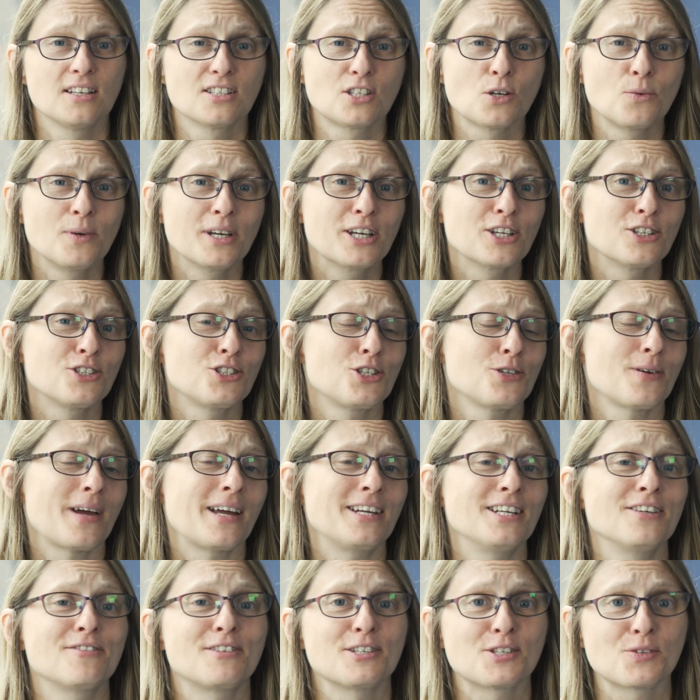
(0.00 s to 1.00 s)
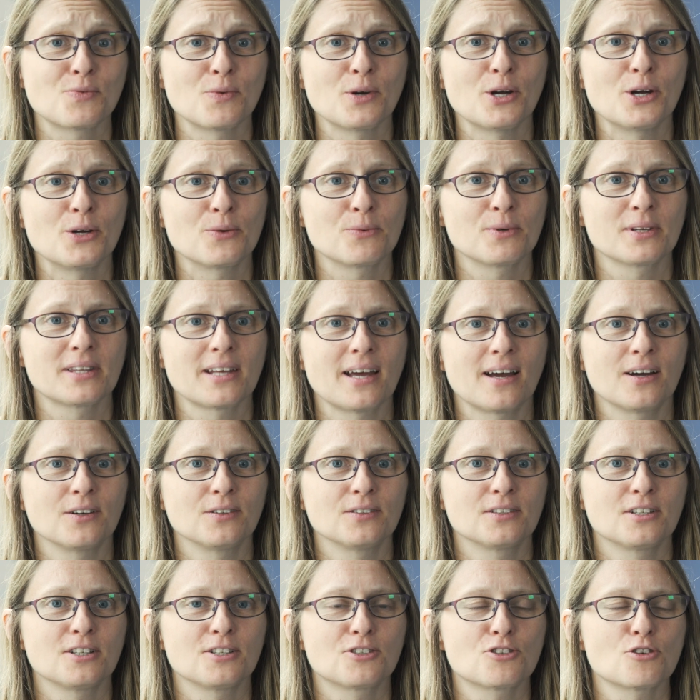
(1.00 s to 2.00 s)
So we couldn't do any of this work
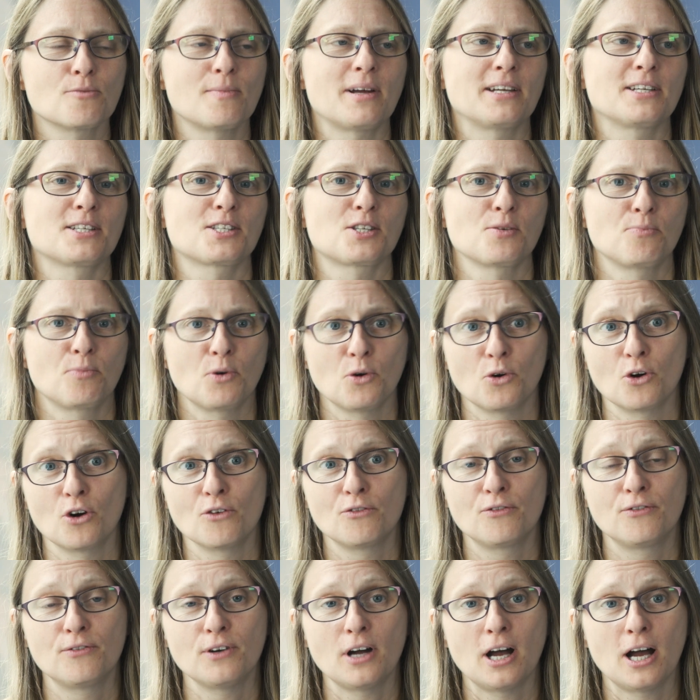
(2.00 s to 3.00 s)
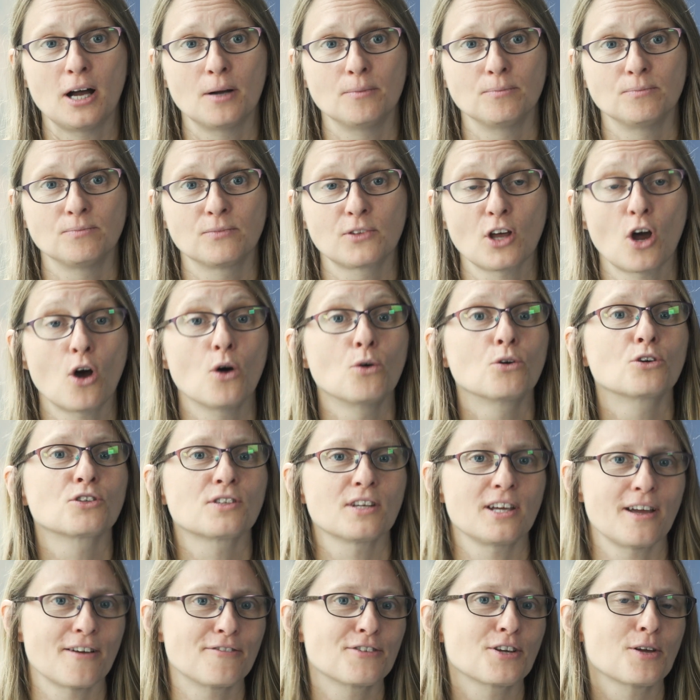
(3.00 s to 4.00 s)
without the tremendous support of the whole
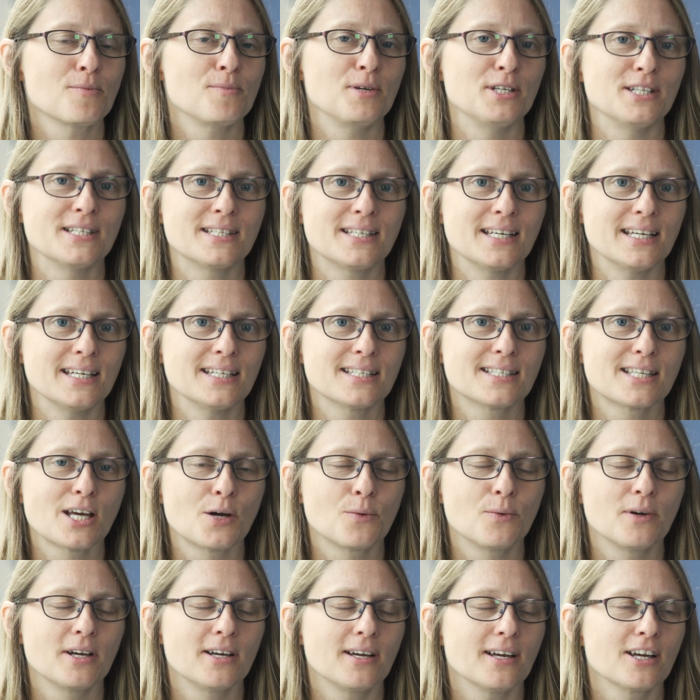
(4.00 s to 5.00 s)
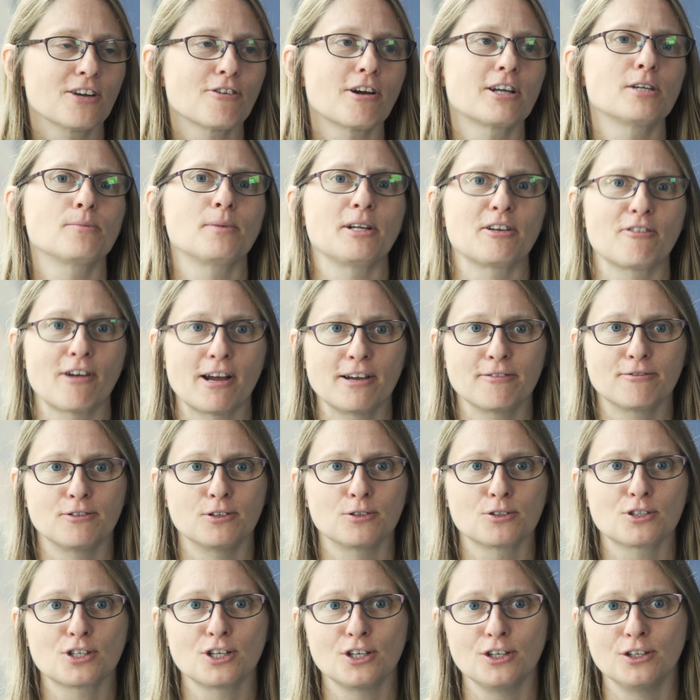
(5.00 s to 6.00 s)
CF community. So we're incredibly
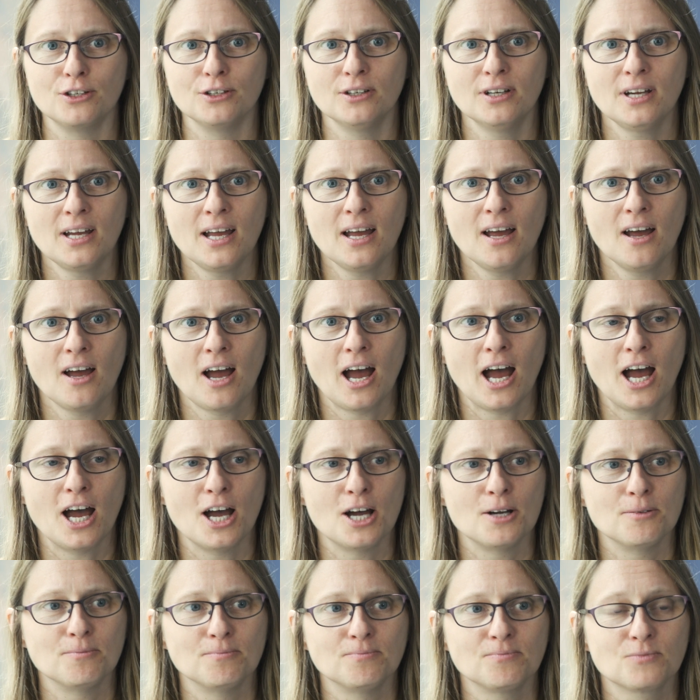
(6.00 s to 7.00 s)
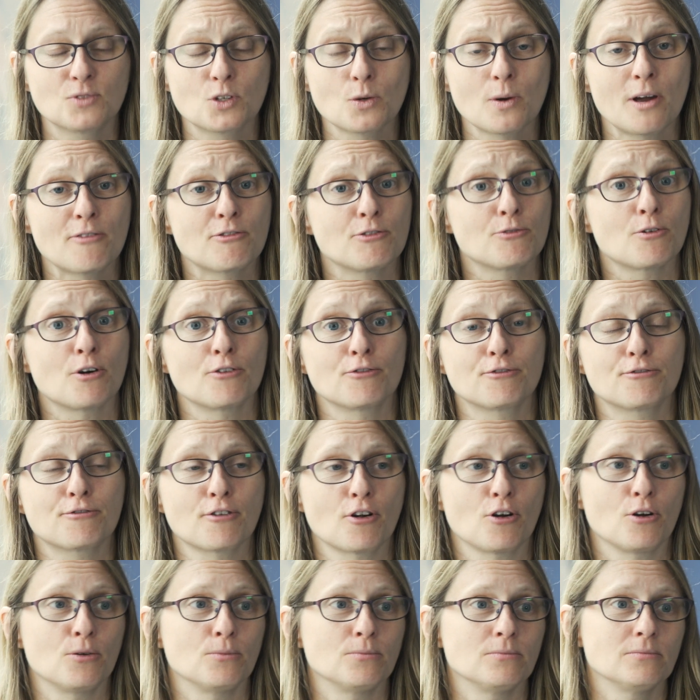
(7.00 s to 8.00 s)
grateful to everyone
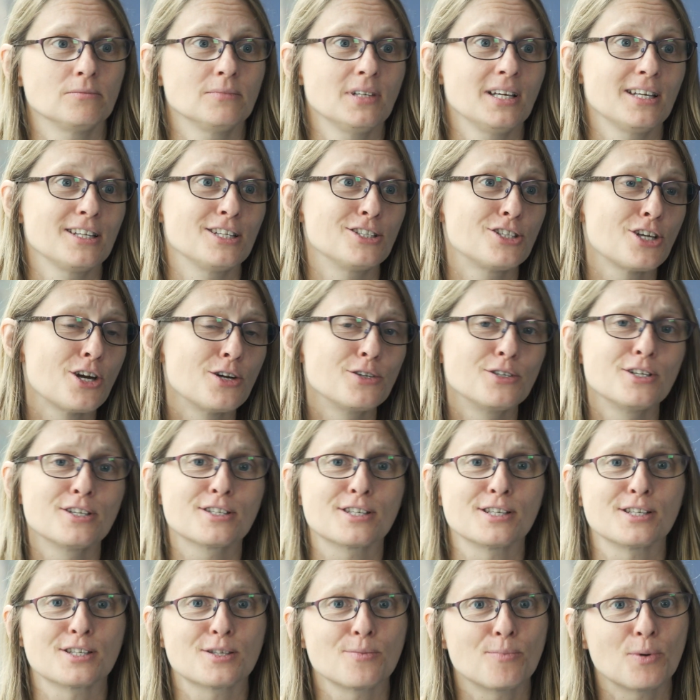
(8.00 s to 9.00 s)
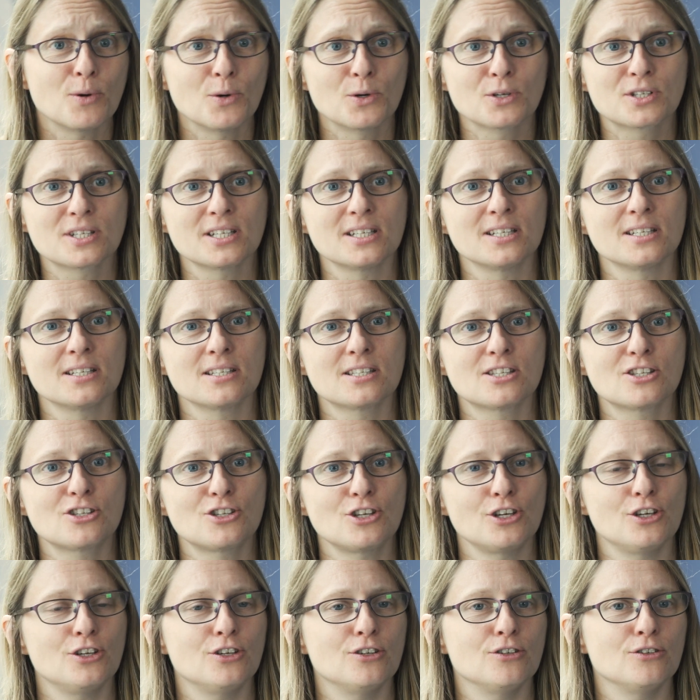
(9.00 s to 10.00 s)
from the donors and supporters
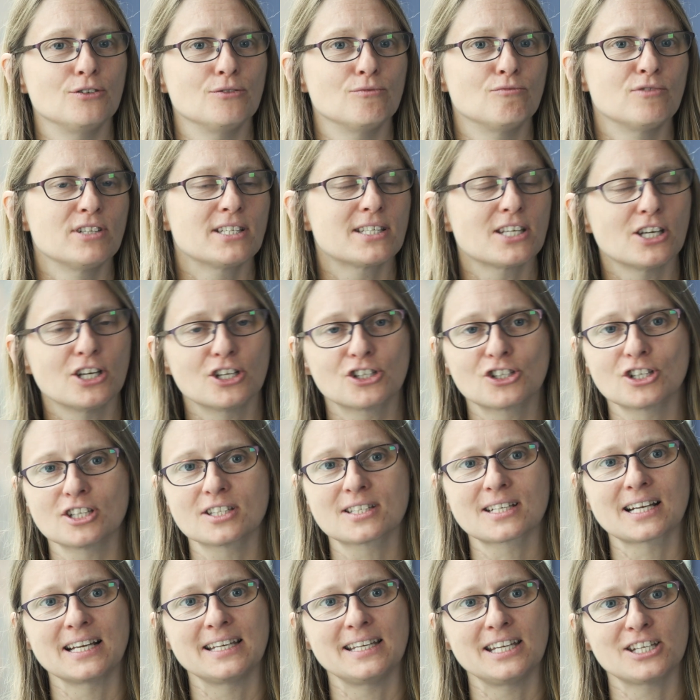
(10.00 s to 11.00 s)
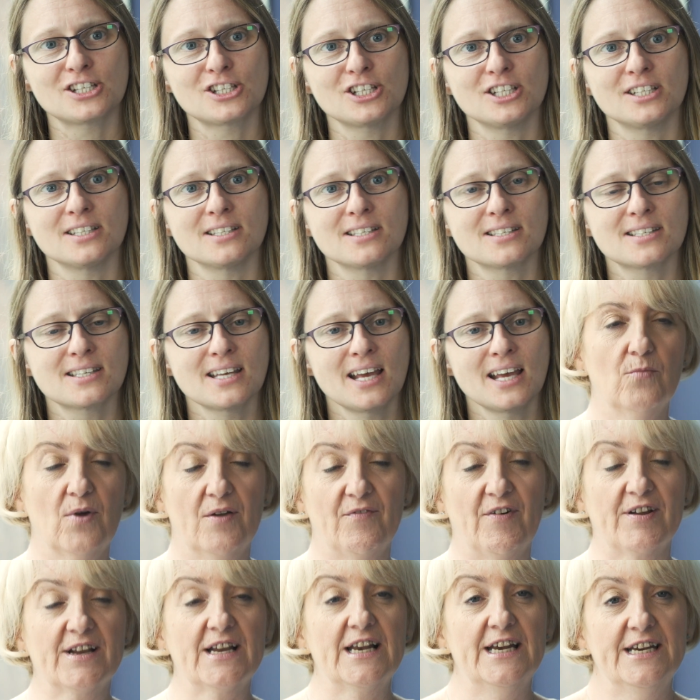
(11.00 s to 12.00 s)
to researchers, clinicians.
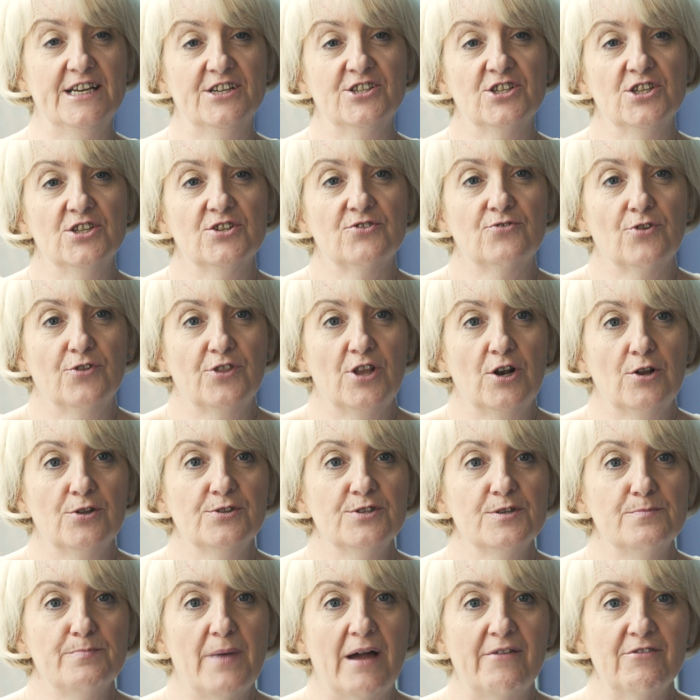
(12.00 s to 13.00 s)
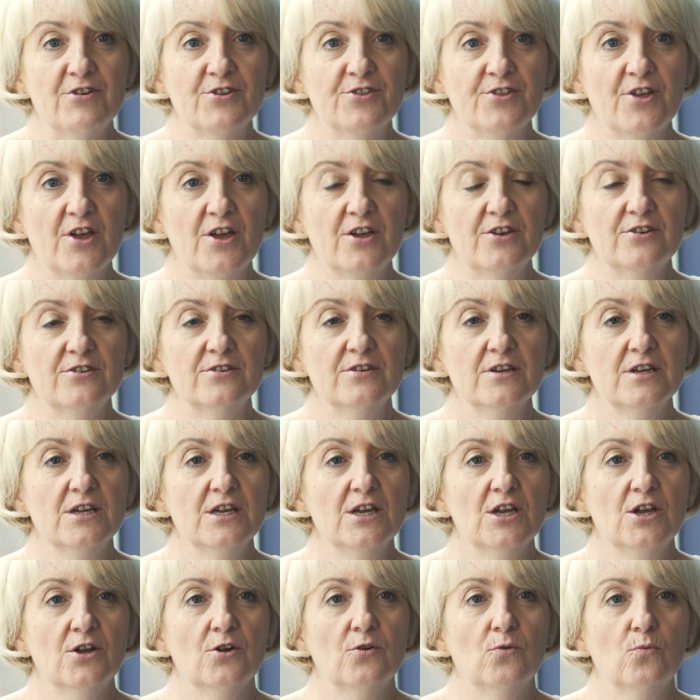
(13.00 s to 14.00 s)
We've had clinicians run the London Marathon.
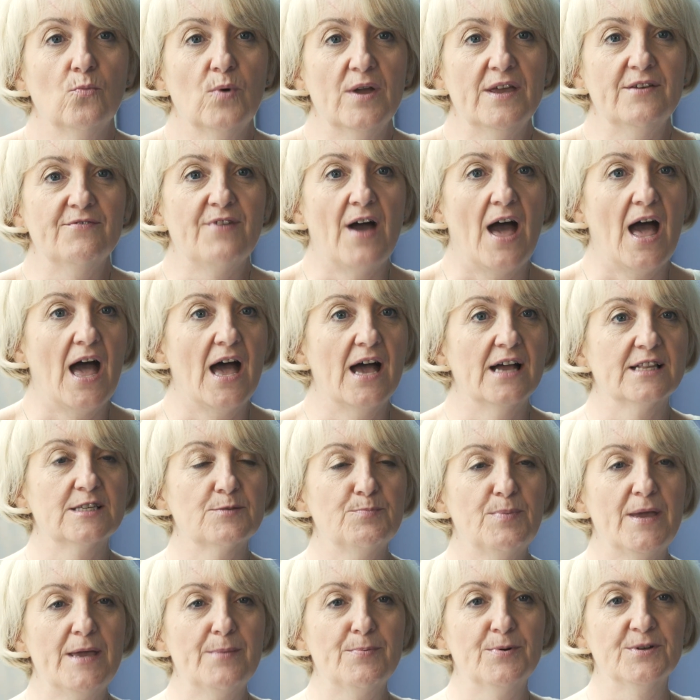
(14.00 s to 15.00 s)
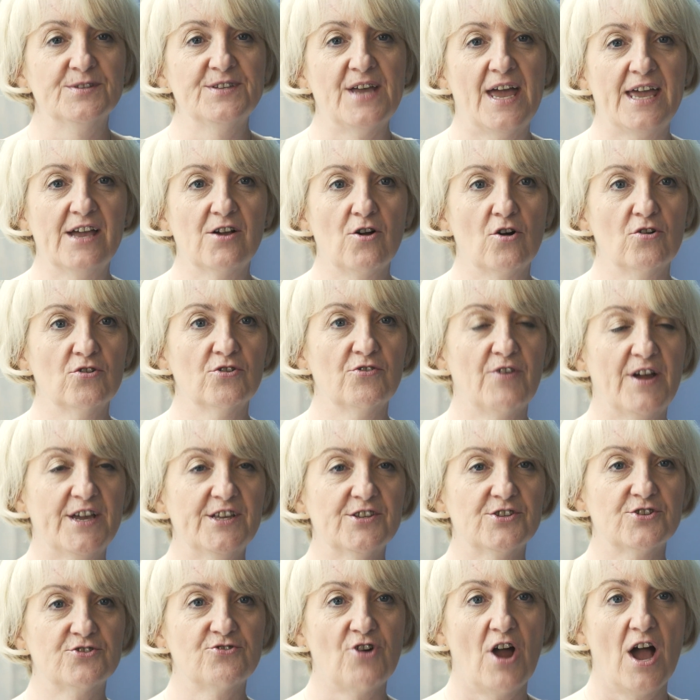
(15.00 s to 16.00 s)
We've had people take on
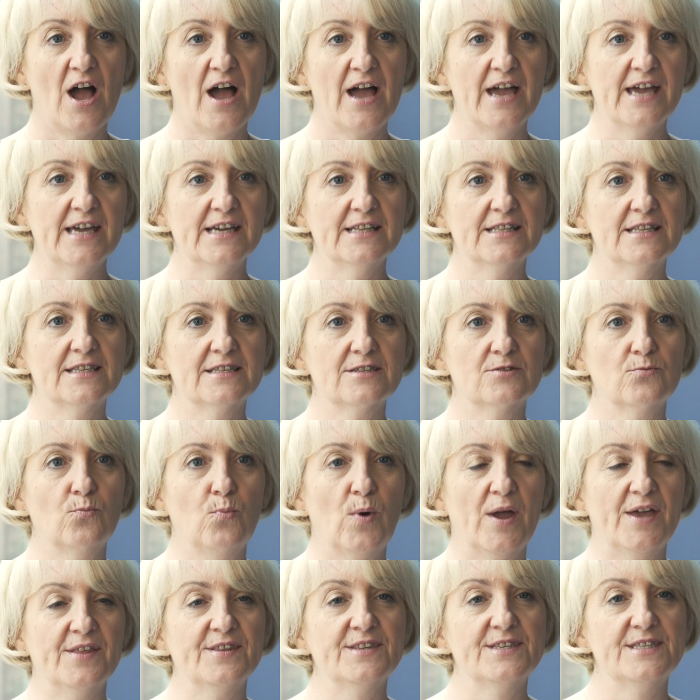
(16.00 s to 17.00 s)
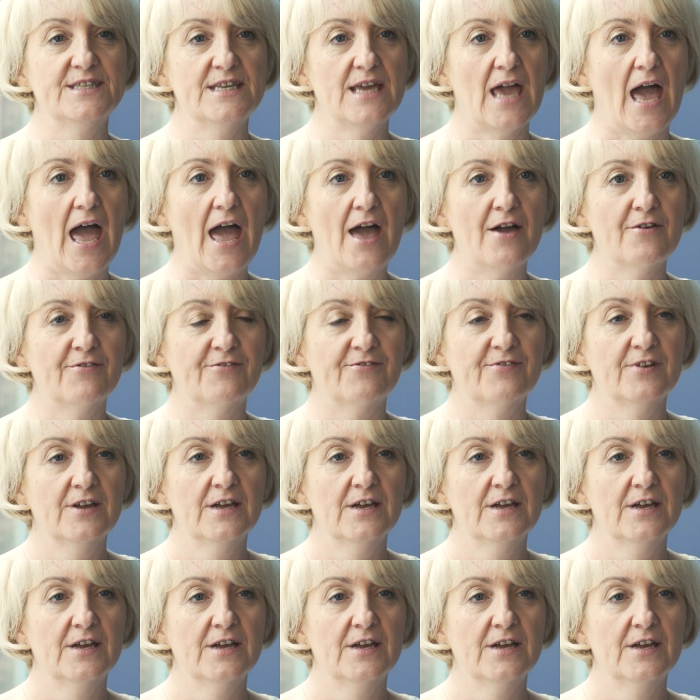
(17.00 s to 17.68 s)
Great Strides with CF.